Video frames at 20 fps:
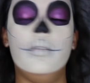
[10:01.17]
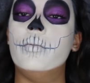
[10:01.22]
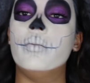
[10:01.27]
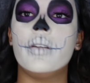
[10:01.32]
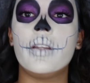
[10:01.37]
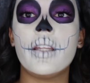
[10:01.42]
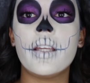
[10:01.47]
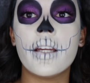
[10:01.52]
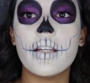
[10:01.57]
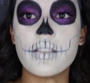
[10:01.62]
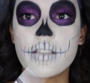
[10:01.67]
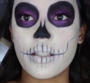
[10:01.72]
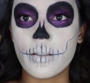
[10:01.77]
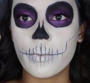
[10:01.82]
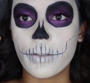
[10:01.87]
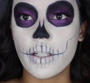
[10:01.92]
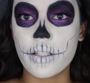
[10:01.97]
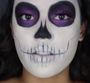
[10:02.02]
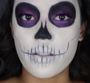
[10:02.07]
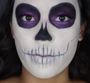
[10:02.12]
One thing I did
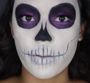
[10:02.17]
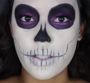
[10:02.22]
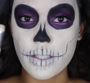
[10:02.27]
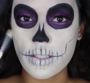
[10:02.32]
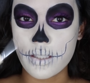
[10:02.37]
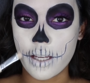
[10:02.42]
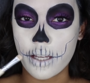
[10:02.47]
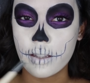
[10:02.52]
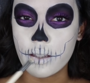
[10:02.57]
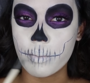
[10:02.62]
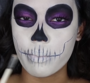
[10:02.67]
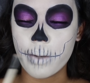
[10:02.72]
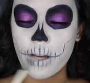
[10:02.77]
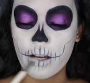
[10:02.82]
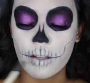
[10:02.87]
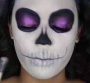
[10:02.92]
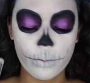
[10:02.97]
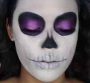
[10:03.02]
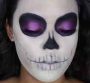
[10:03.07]
want to do inside the mouth,